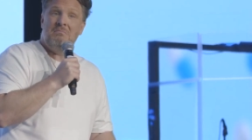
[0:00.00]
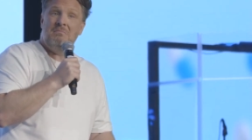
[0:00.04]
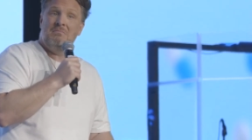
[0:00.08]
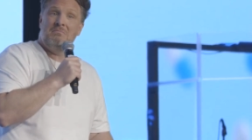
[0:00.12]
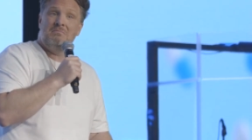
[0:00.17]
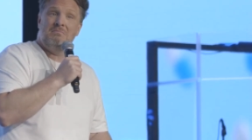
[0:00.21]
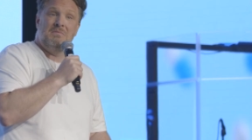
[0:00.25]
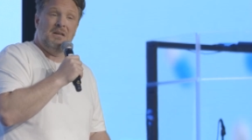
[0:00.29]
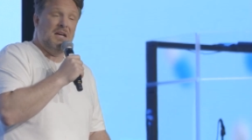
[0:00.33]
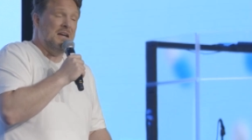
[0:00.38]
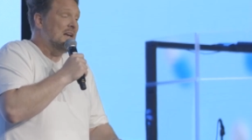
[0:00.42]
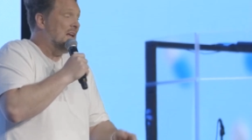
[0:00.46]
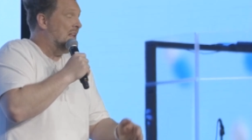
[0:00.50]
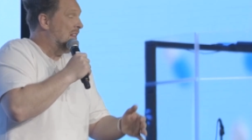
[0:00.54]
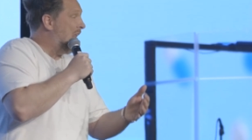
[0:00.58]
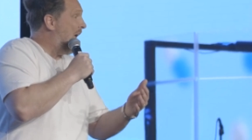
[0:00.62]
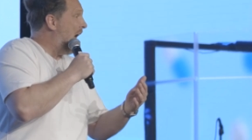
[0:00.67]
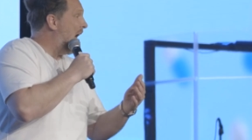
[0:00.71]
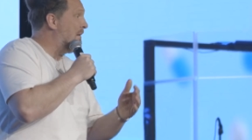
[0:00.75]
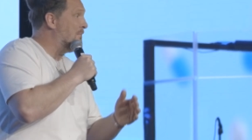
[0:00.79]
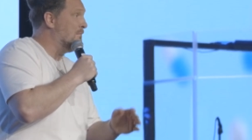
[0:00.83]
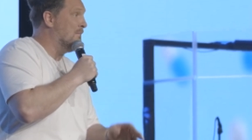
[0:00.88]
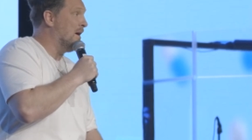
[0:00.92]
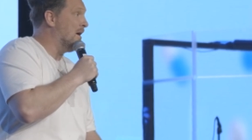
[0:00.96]
not gonna
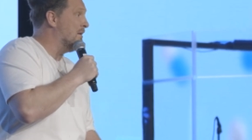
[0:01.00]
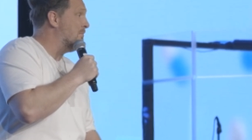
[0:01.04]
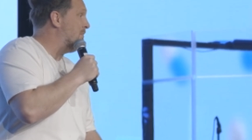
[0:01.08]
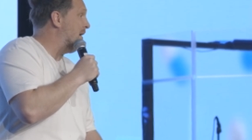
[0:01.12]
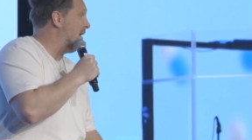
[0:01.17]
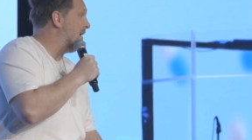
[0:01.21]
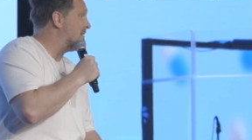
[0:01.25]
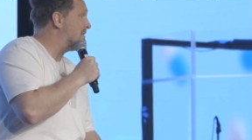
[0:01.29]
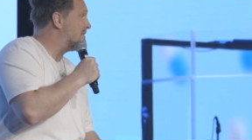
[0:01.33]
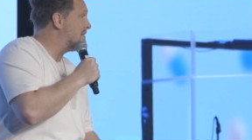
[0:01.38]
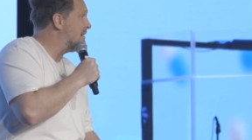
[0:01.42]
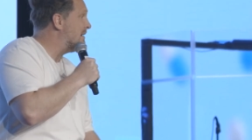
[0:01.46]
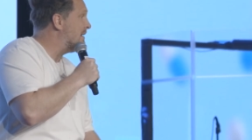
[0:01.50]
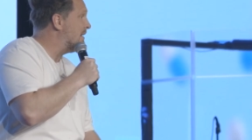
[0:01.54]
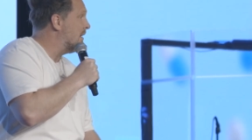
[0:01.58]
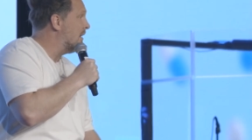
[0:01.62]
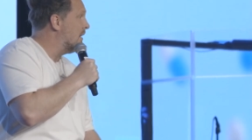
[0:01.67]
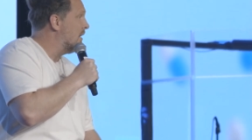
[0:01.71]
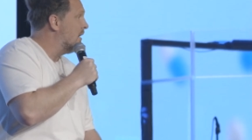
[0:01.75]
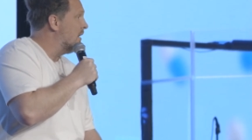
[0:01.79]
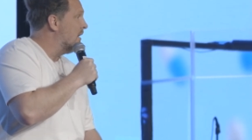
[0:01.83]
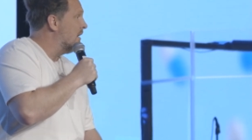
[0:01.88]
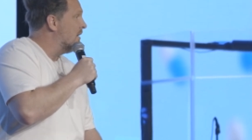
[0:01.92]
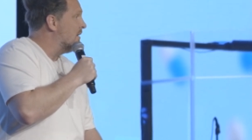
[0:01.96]
lie, be at best.
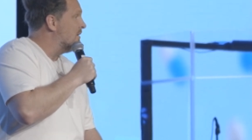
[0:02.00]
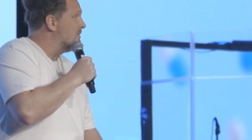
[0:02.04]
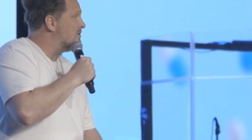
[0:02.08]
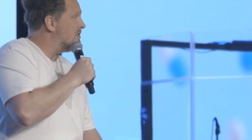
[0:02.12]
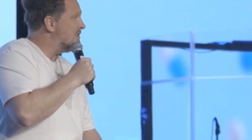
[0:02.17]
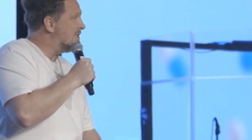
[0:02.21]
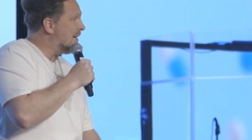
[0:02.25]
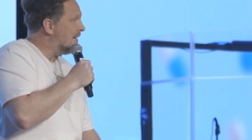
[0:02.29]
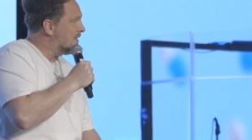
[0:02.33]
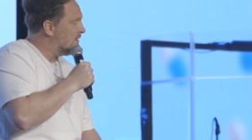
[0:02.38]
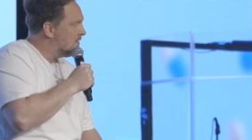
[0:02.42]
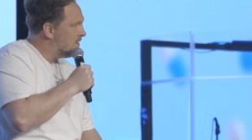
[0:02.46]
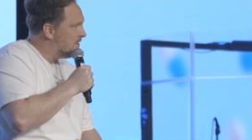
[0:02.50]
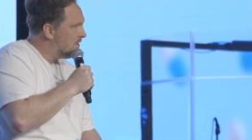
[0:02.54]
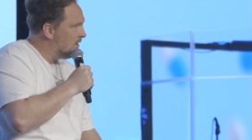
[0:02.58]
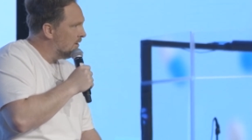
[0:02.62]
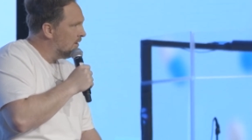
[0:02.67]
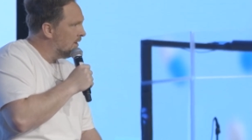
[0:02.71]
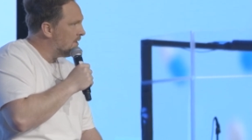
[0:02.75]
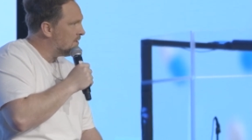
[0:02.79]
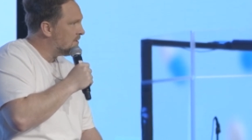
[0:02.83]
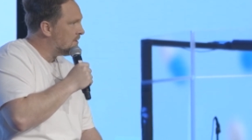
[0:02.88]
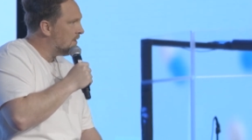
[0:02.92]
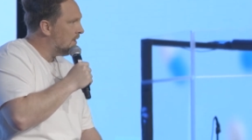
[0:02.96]
She's like,
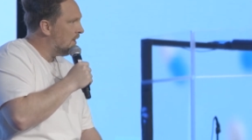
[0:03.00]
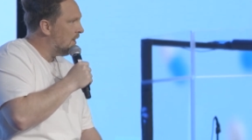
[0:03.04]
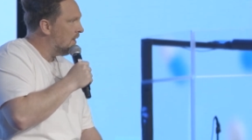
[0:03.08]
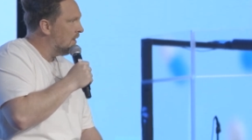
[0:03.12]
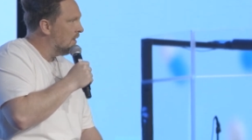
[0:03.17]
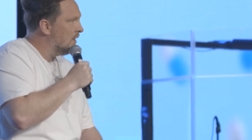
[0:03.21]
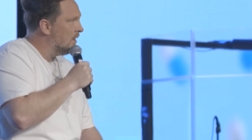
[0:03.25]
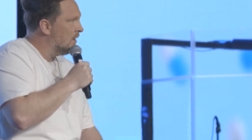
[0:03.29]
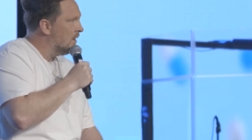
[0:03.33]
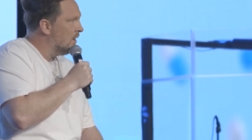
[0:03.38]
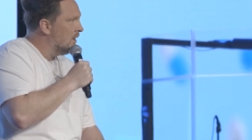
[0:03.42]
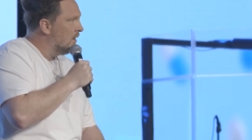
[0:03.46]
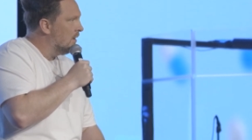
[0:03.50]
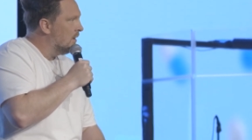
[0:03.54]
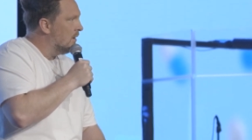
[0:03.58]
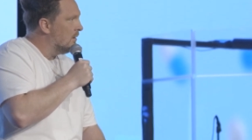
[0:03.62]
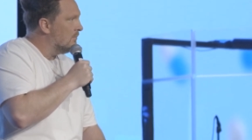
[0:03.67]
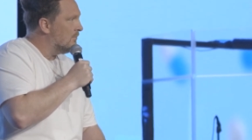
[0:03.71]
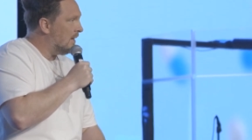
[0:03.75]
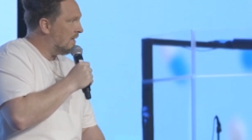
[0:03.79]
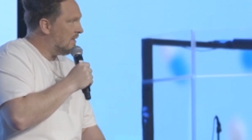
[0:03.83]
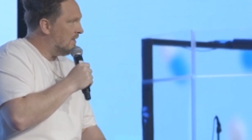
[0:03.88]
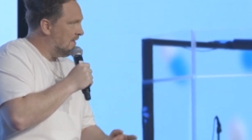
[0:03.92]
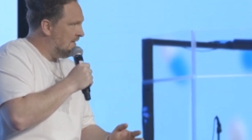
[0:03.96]
seriously? I'm
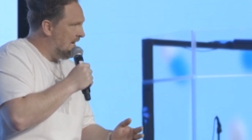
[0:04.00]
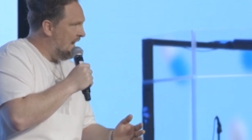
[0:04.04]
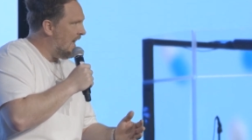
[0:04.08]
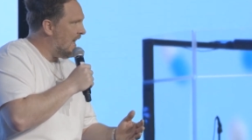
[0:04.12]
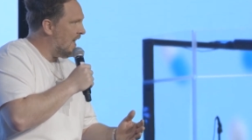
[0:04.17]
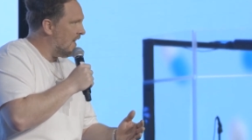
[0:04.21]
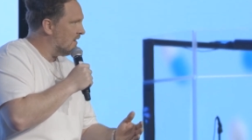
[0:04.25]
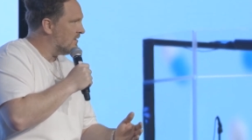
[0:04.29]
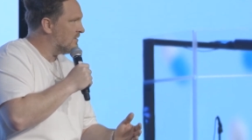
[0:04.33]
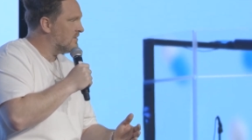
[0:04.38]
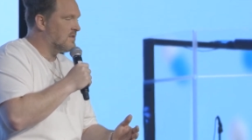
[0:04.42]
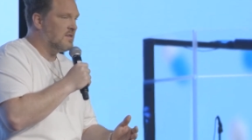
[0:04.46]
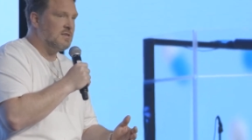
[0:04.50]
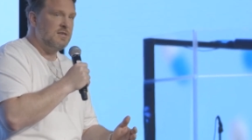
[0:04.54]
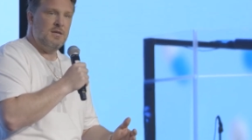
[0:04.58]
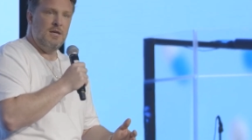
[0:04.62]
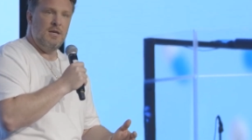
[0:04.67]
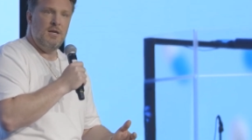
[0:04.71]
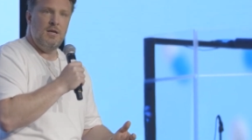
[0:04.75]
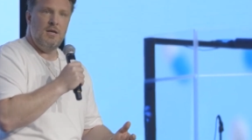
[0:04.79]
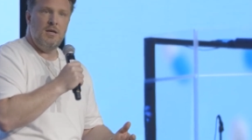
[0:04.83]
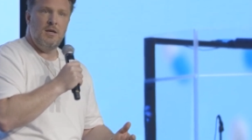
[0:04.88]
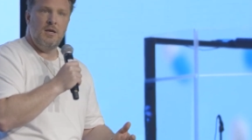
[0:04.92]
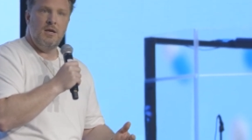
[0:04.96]
like, yes.
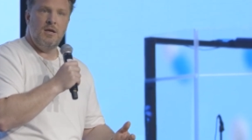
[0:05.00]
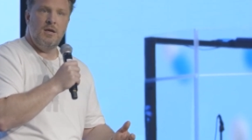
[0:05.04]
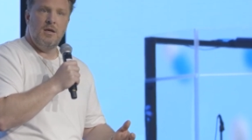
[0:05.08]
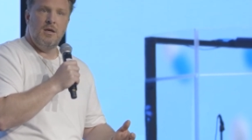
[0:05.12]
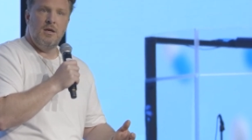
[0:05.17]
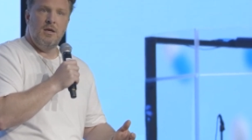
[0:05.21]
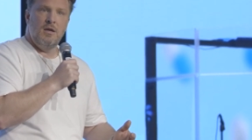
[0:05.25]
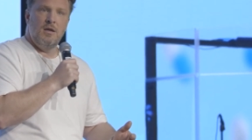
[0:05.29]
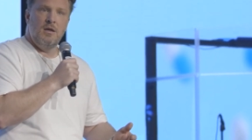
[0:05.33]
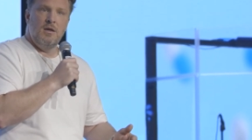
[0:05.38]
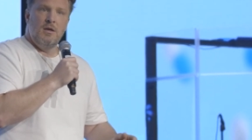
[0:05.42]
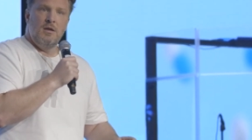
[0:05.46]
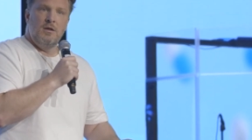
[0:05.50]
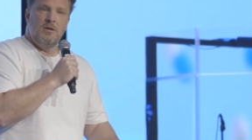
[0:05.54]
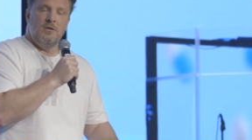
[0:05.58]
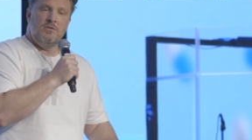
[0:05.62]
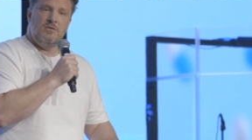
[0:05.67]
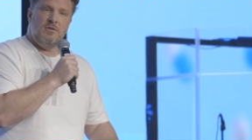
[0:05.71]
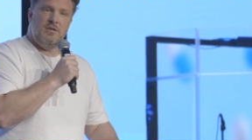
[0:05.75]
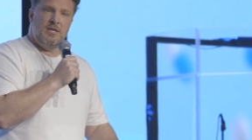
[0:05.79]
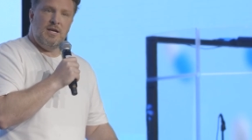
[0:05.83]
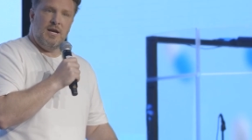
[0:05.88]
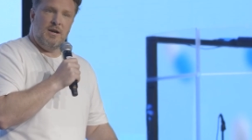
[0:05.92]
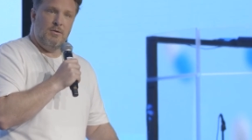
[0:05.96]

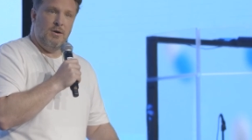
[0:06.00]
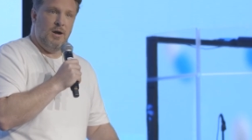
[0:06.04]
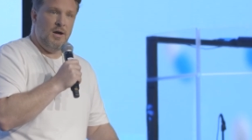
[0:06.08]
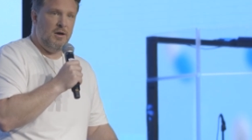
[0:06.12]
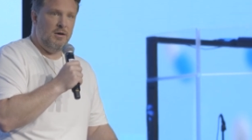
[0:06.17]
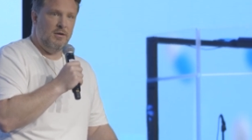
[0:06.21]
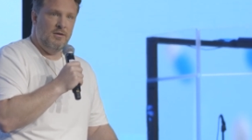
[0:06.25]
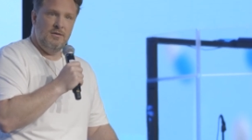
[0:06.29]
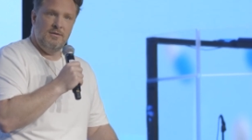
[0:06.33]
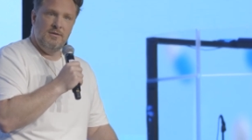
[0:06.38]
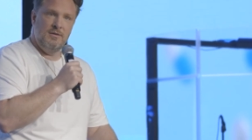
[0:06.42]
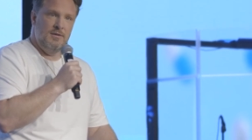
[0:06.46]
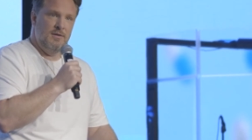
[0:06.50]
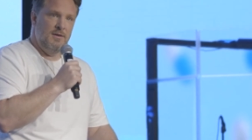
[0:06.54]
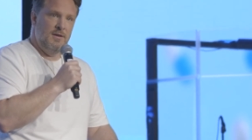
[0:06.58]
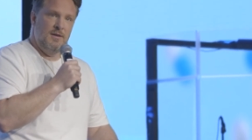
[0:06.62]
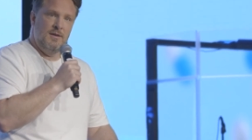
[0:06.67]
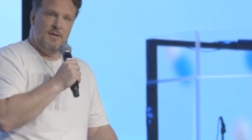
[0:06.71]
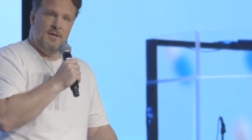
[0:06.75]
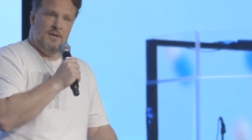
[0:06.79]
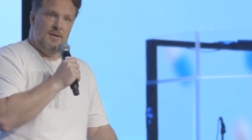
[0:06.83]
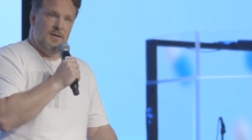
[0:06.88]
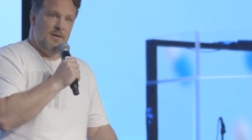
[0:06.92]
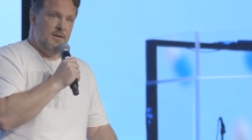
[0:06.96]
She's like, well,
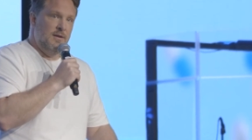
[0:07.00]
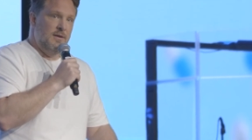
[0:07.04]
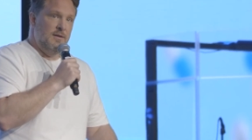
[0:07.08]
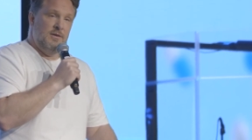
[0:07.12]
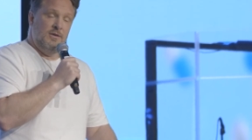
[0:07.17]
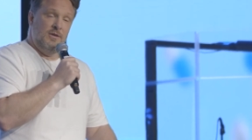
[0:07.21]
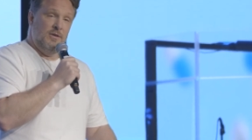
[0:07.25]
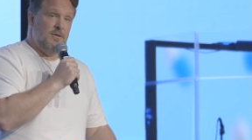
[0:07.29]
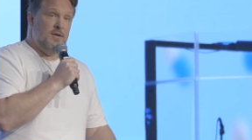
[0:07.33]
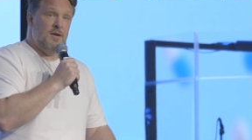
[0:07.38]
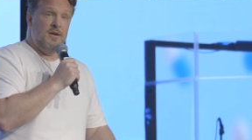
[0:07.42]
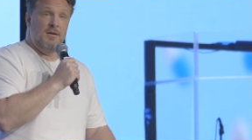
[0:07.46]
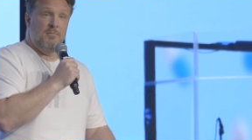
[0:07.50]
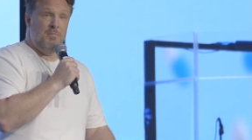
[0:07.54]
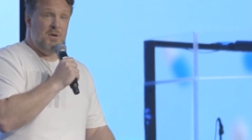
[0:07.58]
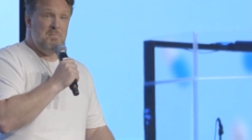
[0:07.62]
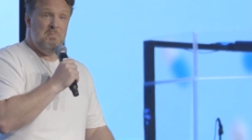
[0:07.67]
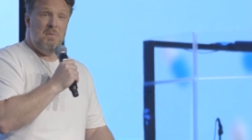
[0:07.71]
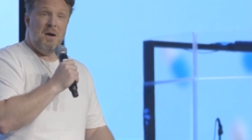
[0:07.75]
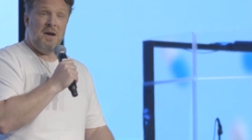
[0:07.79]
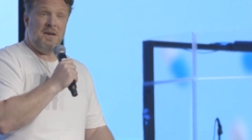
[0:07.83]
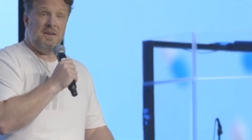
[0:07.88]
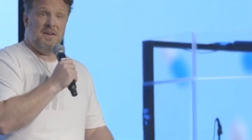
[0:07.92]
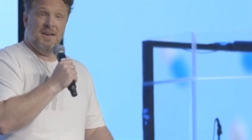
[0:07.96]
you couldn't have been
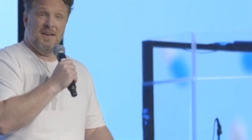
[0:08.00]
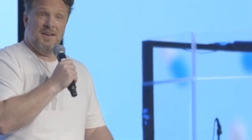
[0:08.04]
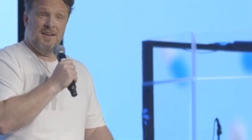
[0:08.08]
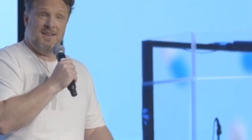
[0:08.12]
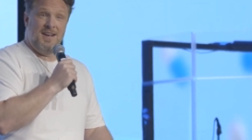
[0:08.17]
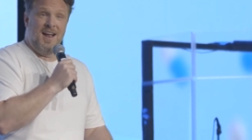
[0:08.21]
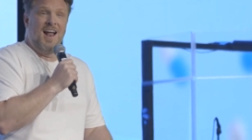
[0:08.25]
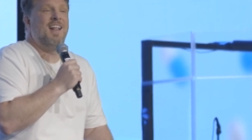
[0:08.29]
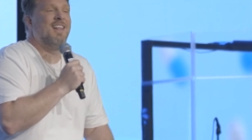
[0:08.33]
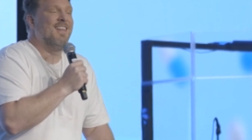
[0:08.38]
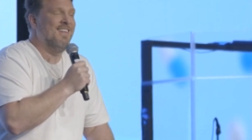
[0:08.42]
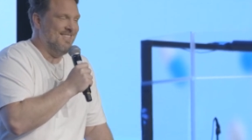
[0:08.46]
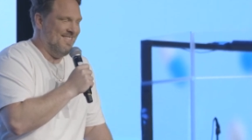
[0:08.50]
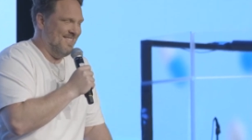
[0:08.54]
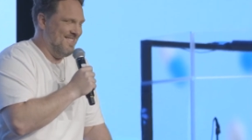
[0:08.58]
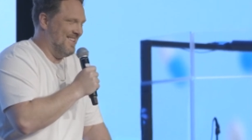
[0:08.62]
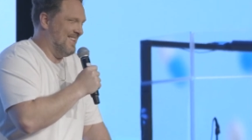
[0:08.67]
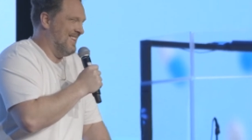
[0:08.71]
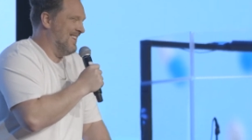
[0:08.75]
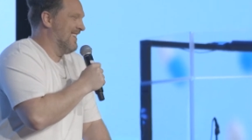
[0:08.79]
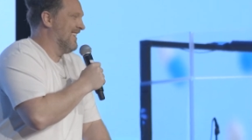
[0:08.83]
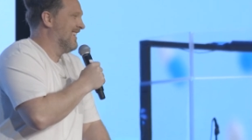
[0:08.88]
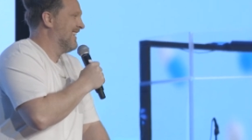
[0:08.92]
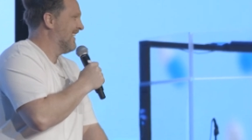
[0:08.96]
my kid.
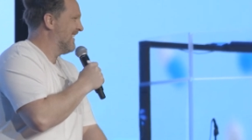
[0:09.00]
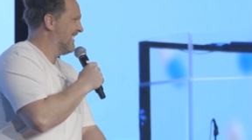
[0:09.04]
Mm-hmm.